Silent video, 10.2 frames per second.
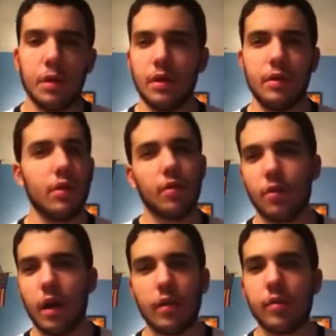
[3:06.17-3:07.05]
I mean, you know,
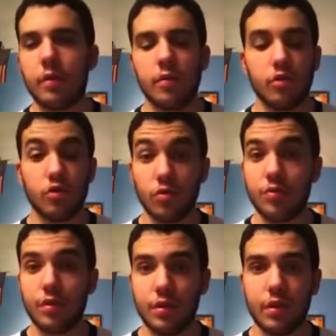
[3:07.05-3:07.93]
the last time he was
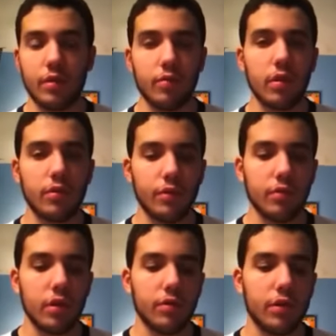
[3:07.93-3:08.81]
truly like
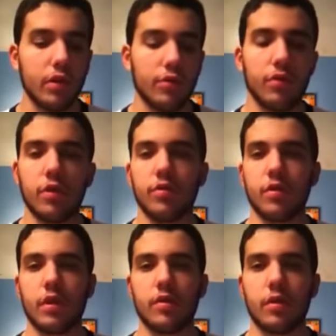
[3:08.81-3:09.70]
relevant as far as
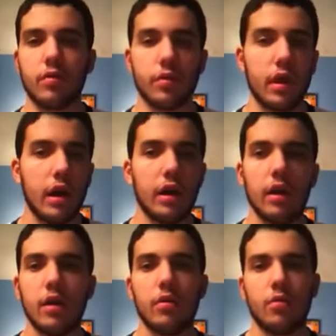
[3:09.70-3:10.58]
like a singles guy
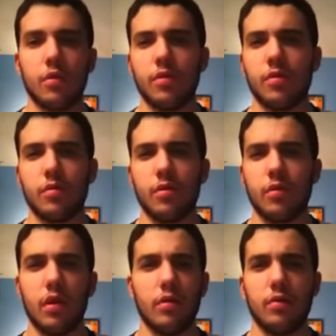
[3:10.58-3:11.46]
was
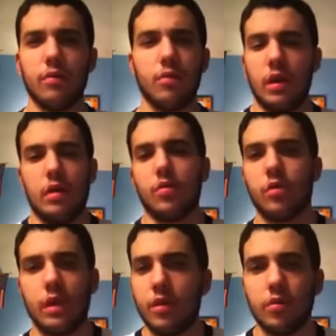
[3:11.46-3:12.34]
when he
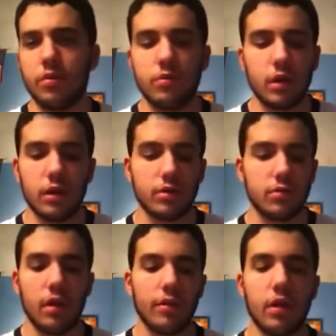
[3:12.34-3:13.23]
turned heel in
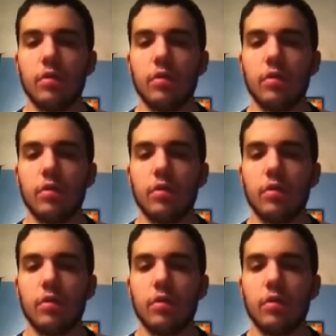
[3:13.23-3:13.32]
2011.